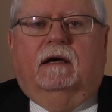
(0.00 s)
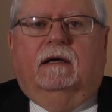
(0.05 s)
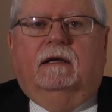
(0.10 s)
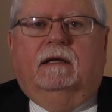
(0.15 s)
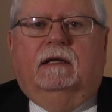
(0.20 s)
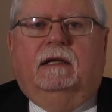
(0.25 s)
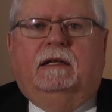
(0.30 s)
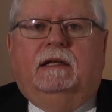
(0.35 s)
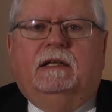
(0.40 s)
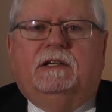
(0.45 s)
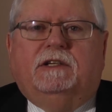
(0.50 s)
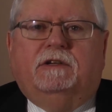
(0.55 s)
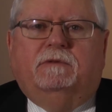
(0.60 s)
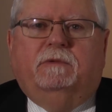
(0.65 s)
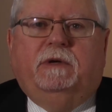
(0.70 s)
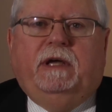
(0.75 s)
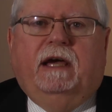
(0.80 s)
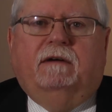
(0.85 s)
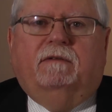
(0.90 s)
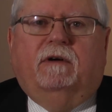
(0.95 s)
In addition,
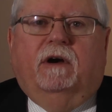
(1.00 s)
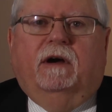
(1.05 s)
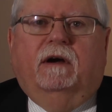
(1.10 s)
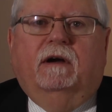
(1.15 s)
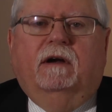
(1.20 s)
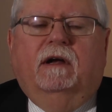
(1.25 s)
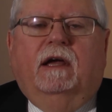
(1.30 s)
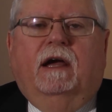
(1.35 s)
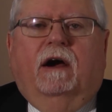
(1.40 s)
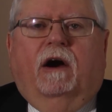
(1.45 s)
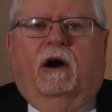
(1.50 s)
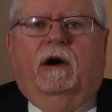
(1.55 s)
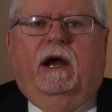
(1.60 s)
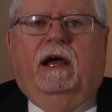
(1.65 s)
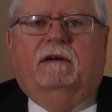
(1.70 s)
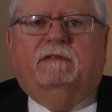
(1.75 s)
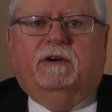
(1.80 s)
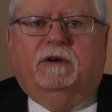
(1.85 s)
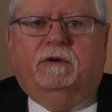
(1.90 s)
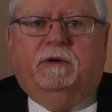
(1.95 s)
we have our
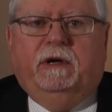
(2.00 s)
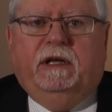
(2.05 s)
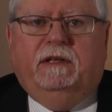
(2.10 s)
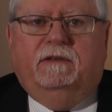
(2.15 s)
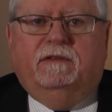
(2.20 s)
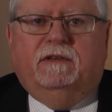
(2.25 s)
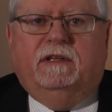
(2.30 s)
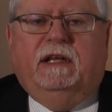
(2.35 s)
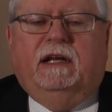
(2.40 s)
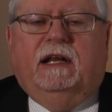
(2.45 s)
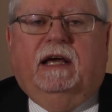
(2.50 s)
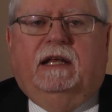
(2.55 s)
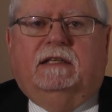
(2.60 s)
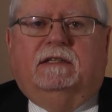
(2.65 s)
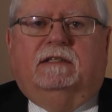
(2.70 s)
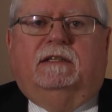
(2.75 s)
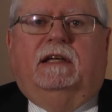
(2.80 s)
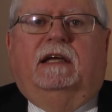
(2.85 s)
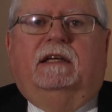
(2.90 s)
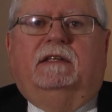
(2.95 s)
evergreens in the United
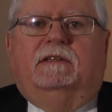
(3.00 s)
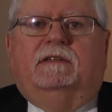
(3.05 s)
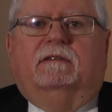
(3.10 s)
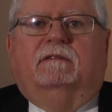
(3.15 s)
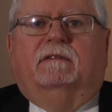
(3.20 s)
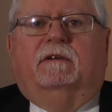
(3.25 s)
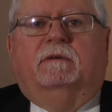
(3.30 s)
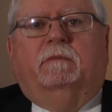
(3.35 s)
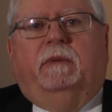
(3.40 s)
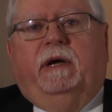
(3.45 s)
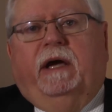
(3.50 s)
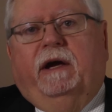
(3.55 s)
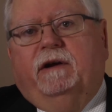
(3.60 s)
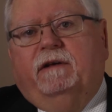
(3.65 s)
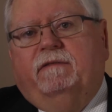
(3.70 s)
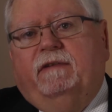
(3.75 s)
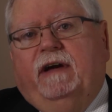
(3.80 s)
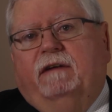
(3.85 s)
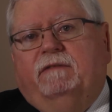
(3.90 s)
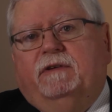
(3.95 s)
States of
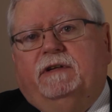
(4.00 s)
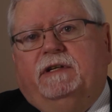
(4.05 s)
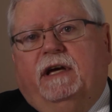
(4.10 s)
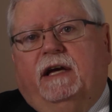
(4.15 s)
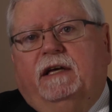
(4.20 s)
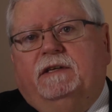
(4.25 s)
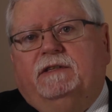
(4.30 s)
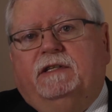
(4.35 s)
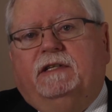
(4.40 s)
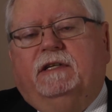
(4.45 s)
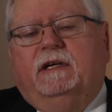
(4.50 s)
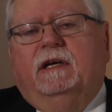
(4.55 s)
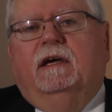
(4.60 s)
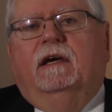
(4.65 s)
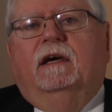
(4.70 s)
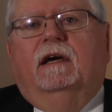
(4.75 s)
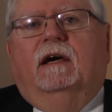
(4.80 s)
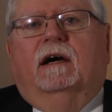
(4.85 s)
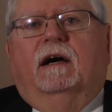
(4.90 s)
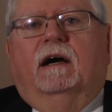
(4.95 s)
comparative advertising,
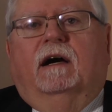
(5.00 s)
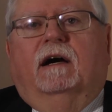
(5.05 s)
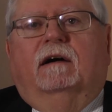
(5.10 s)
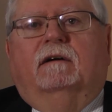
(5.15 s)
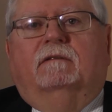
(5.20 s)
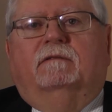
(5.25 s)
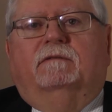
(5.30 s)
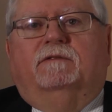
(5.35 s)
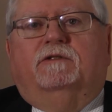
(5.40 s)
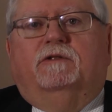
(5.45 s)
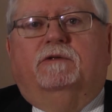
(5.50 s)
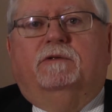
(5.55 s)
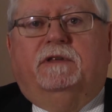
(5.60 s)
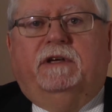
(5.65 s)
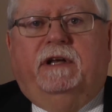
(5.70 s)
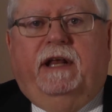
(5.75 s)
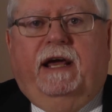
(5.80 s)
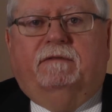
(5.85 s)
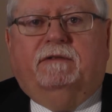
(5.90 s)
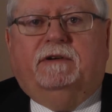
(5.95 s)
of truth
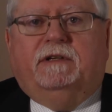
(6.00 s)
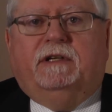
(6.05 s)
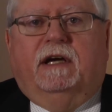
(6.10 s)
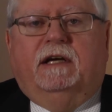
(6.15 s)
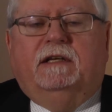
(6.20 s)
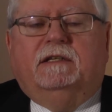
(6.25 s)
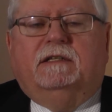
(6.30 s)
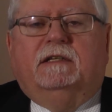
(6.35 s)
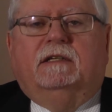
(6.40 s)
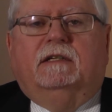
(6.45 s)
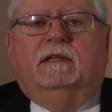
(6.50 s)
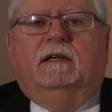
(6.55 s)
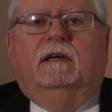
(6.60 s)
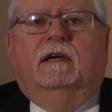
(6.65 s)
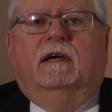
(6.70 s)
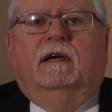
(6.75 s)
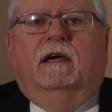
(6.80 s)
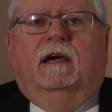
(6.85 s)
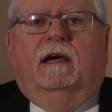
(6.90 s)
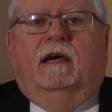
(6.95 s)
in advertising,
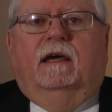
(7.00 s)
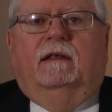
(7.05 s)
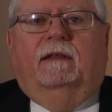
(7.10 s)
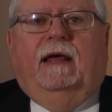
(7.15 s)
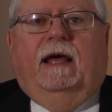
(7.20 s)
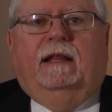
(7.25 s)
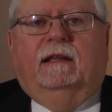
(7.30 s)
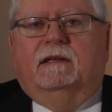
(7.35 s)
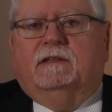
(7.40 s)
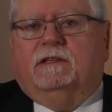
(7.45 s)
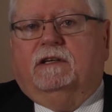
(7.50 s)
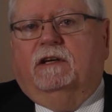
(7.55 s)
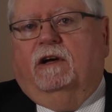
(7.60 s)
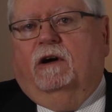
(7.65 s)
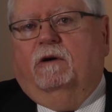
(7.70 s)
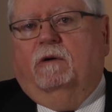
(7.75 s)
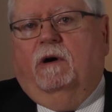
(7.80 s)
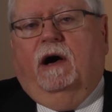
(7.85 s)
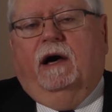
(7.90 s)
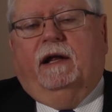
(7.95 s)
and that list can
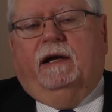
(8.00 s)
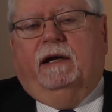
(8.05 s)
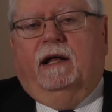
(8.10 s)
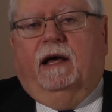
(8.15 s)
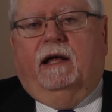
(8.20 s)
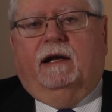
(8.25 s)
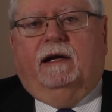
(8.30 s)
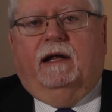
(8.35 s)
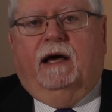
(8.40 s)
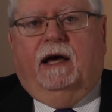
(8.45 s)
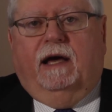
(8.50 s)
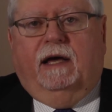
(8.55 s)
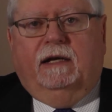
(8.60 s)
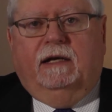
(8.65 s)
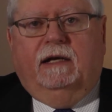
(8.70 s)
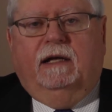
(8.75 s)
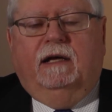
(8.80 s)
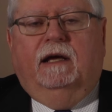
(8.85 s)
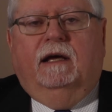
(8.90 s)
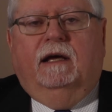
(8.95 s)
go on and on and on.